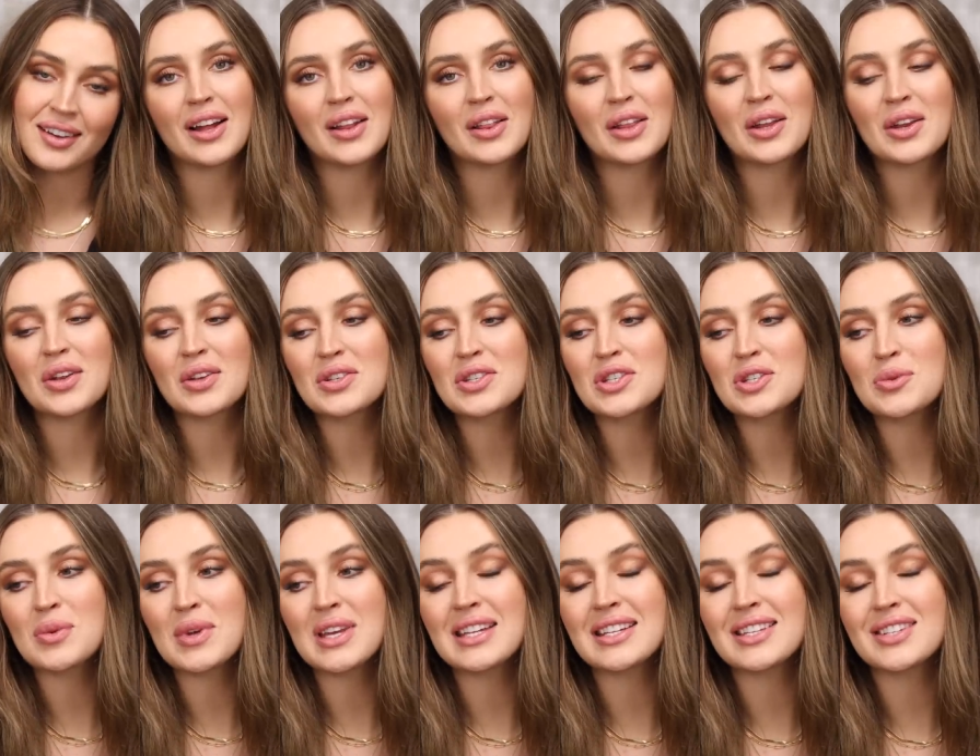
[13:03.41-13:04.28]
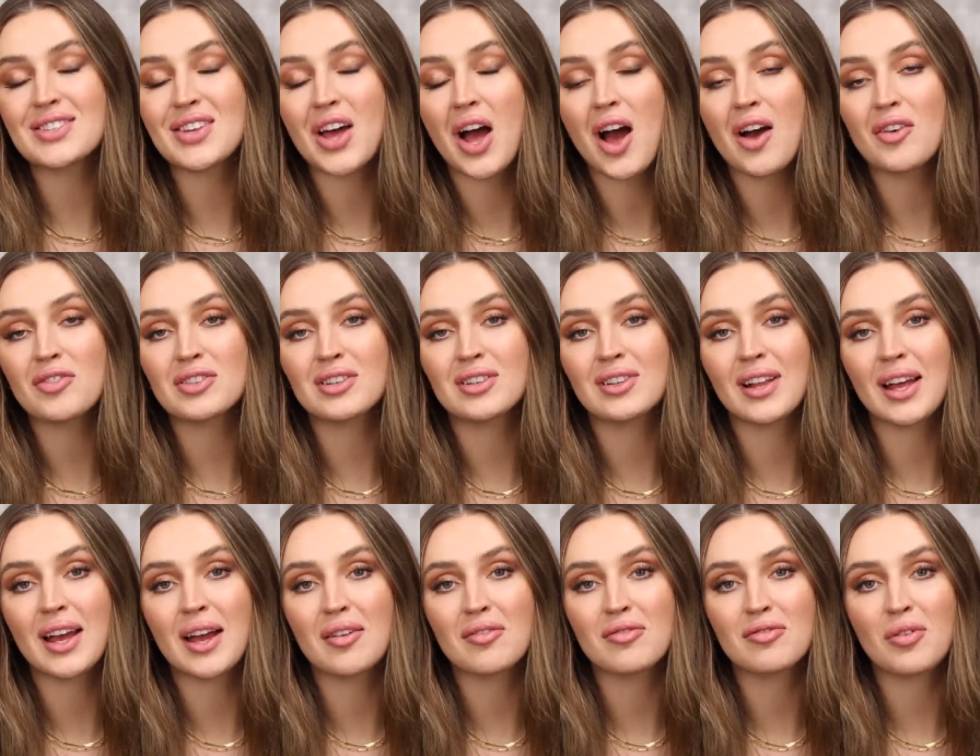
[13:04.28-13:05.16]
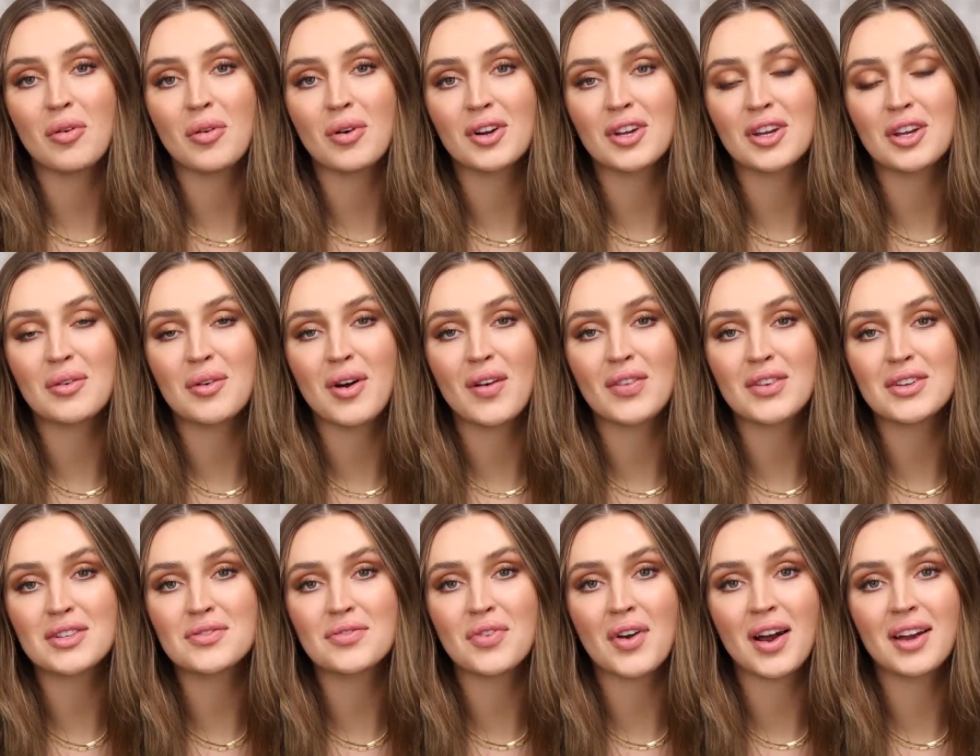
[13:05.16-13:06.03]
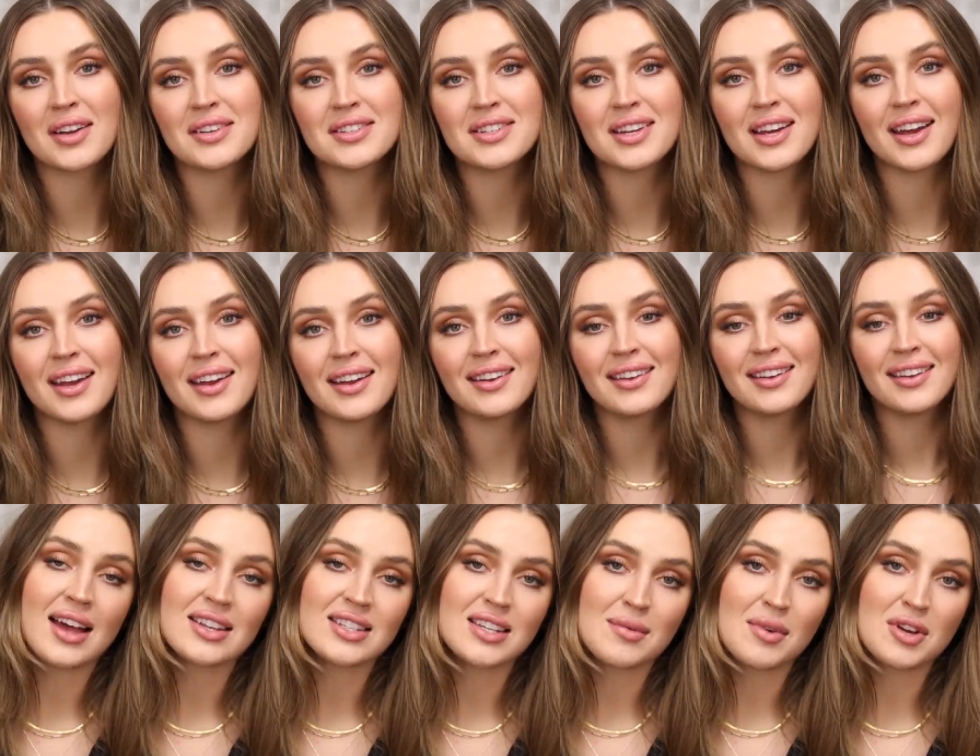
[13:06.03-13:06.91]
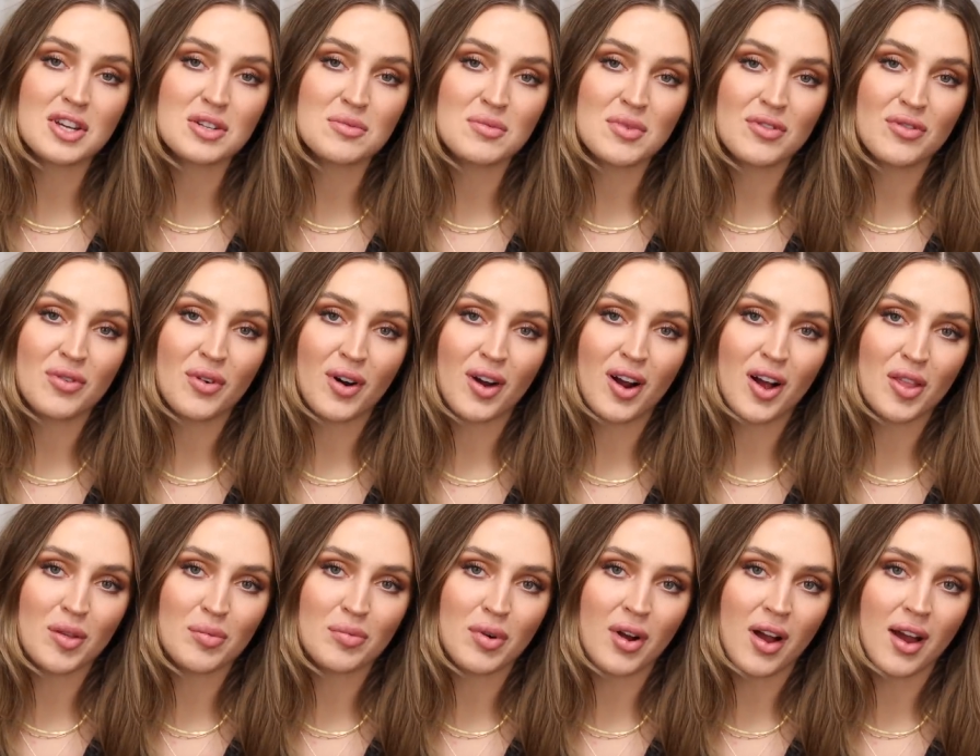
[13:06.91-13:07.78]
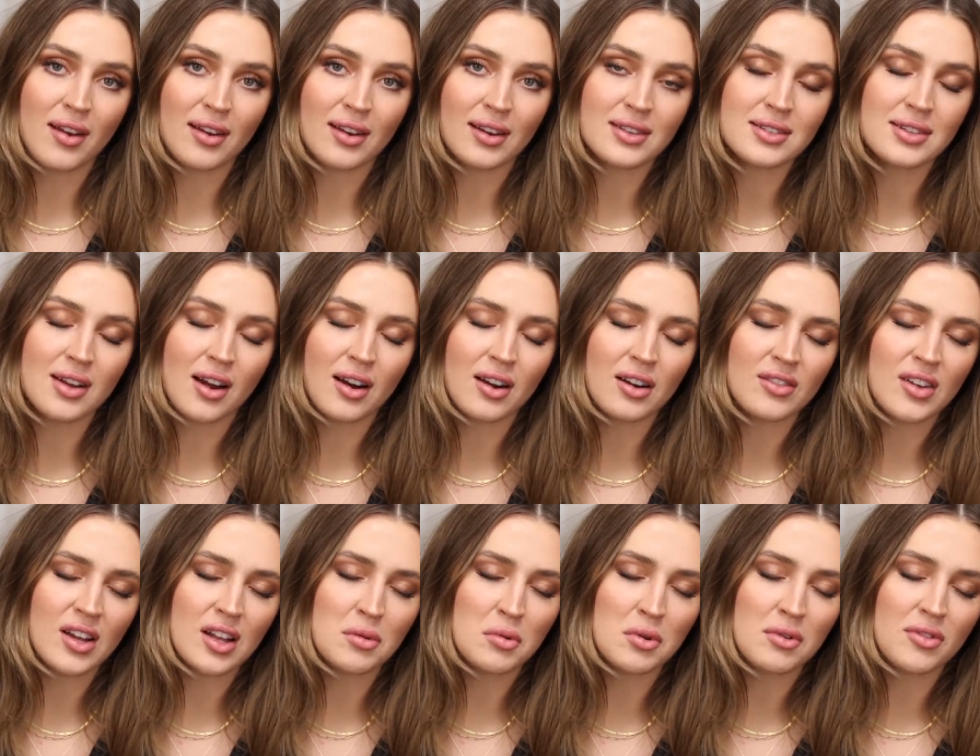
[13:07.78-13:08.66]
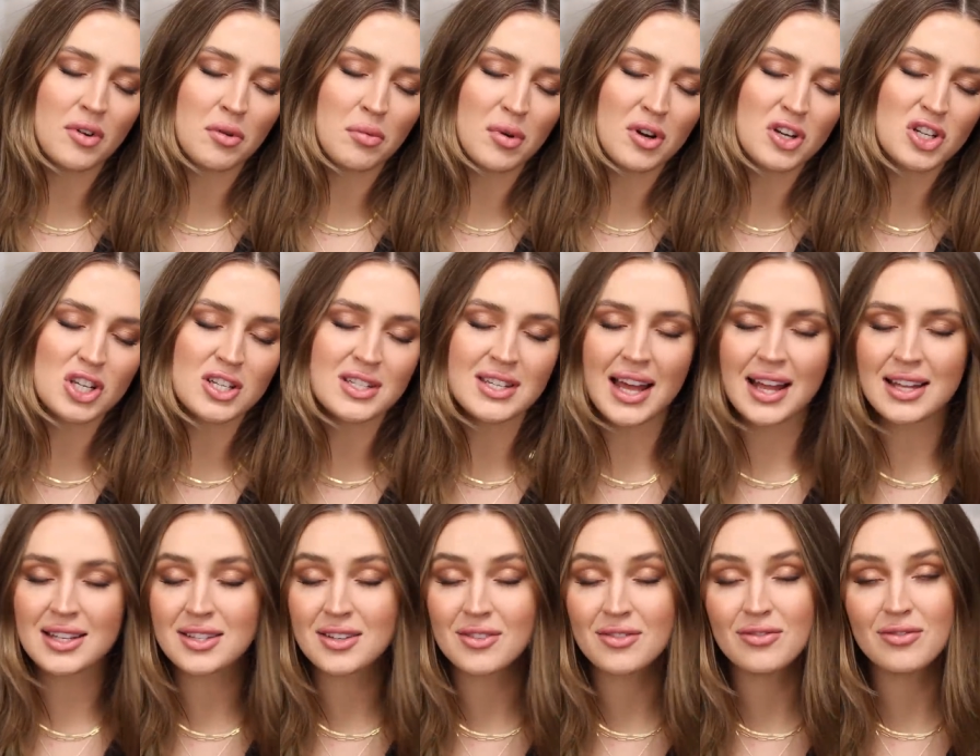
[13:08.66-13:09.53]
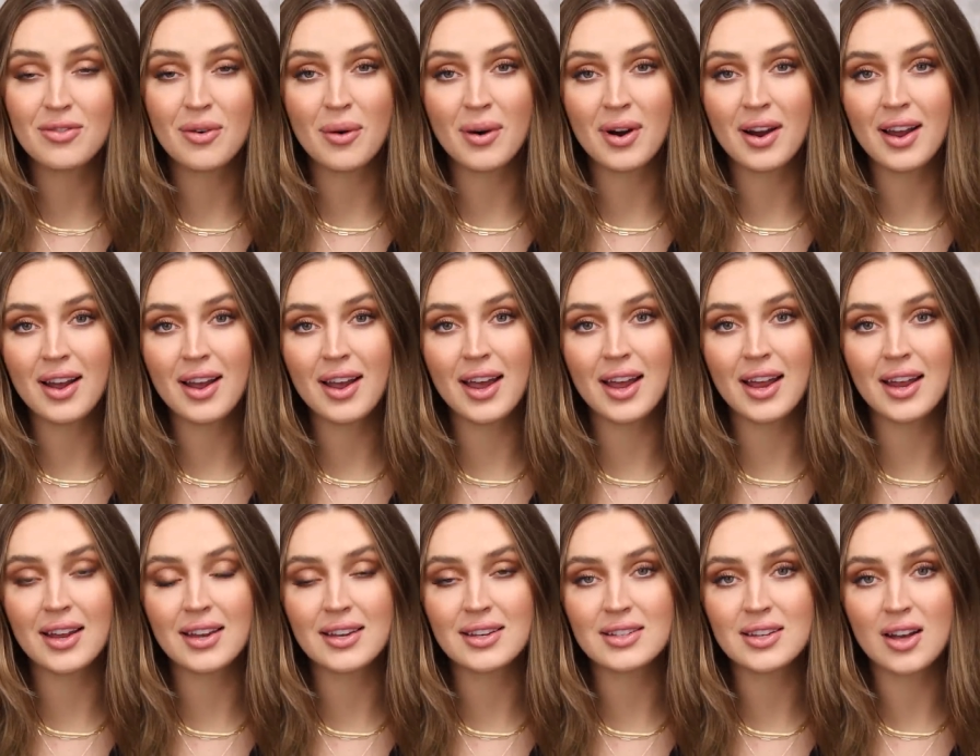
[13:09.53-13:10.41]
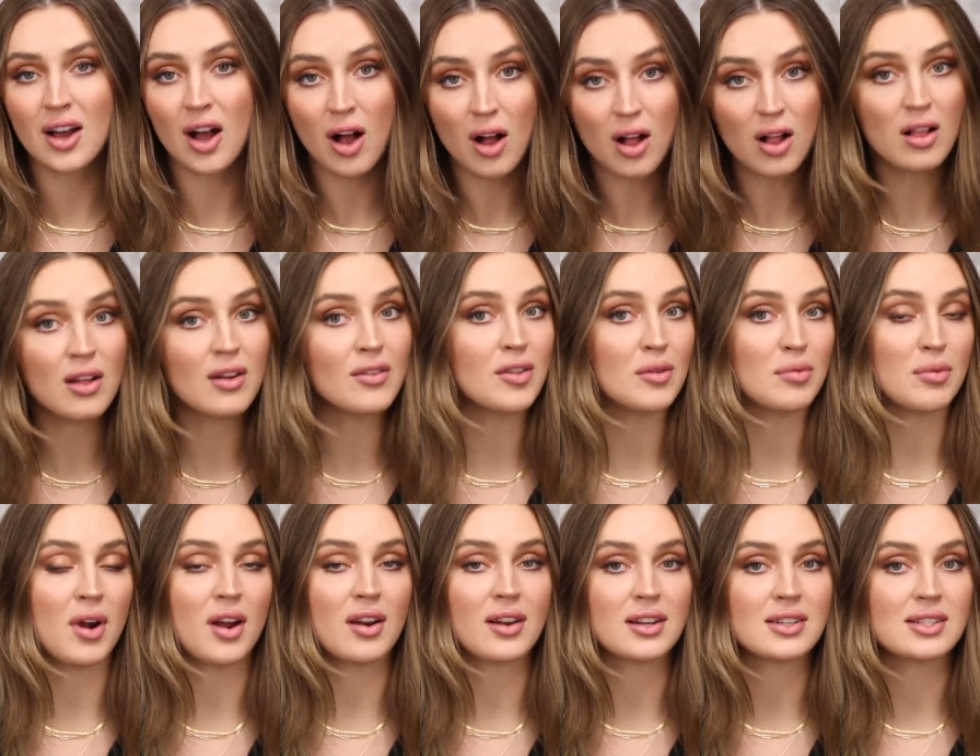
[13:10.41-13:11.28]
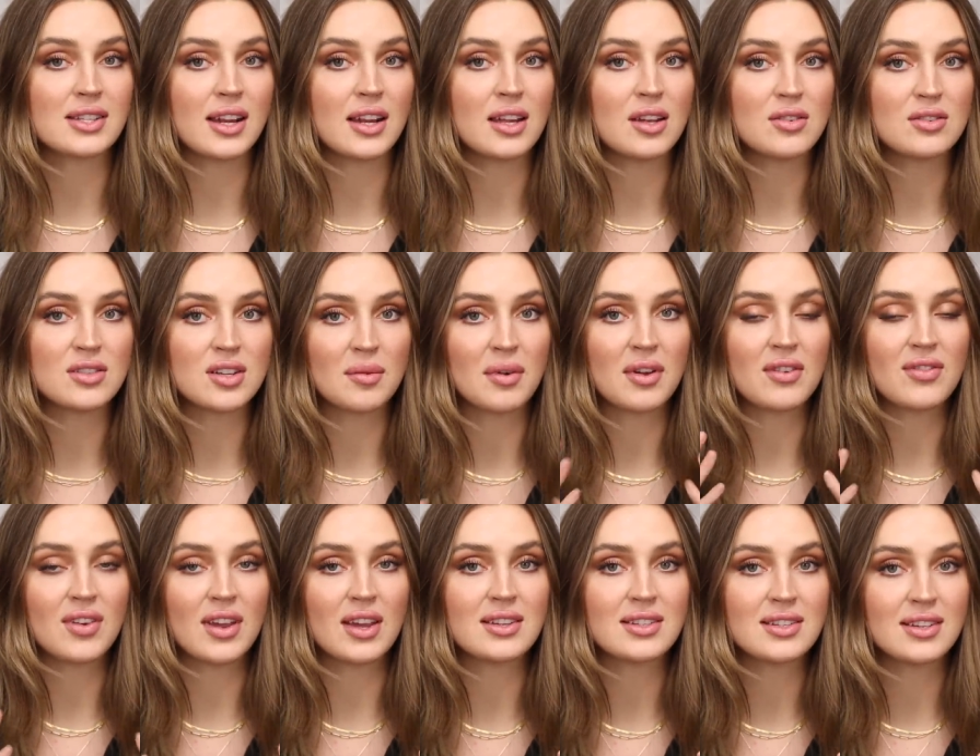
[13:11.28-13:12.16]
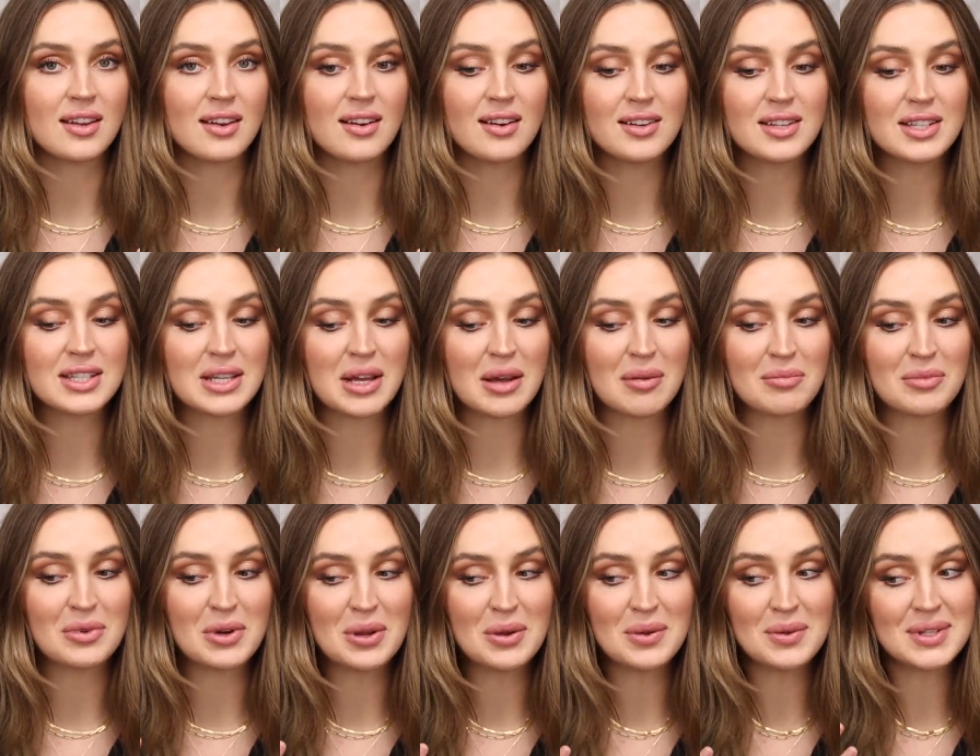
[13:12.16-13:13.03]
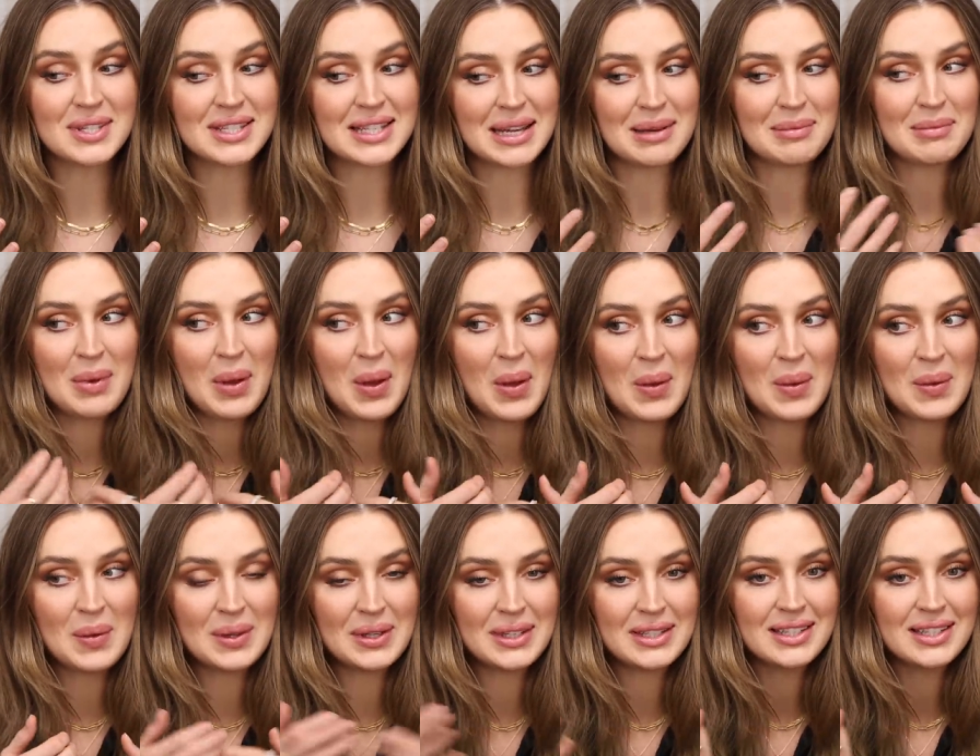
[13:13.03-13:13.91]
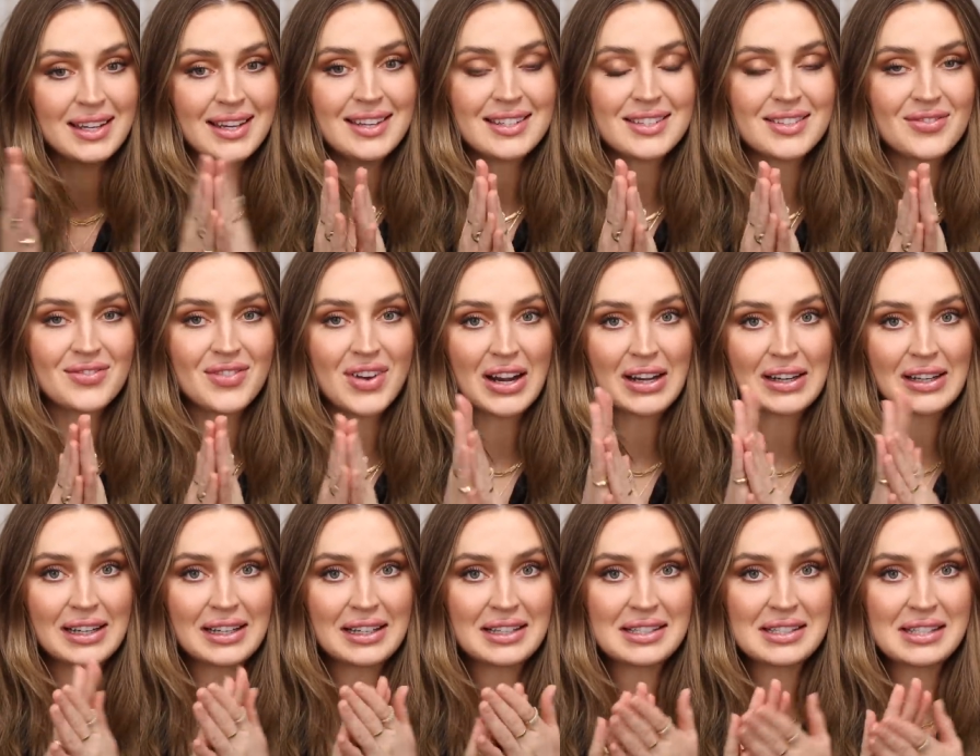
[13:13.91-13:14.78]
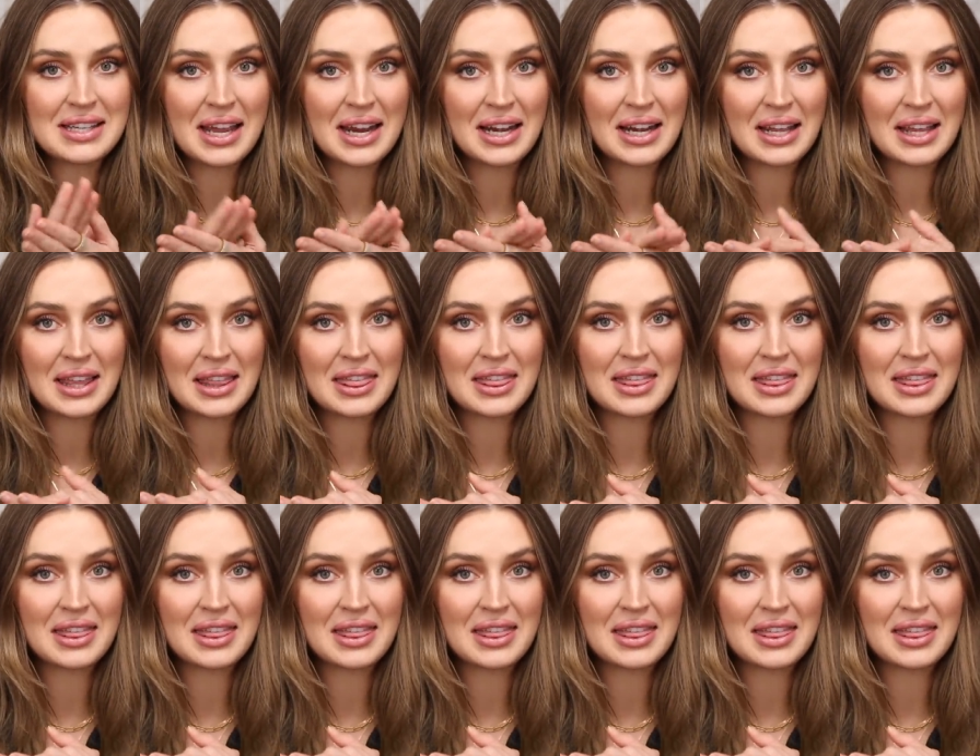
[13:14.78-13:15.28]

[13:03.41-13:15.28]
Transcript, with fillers: A little sweet, soft glam for you on this fine day. As I mentioned before, all the products are available for purchase at Sephora and all of the products that I used on my face here, some new, some old, some very exciting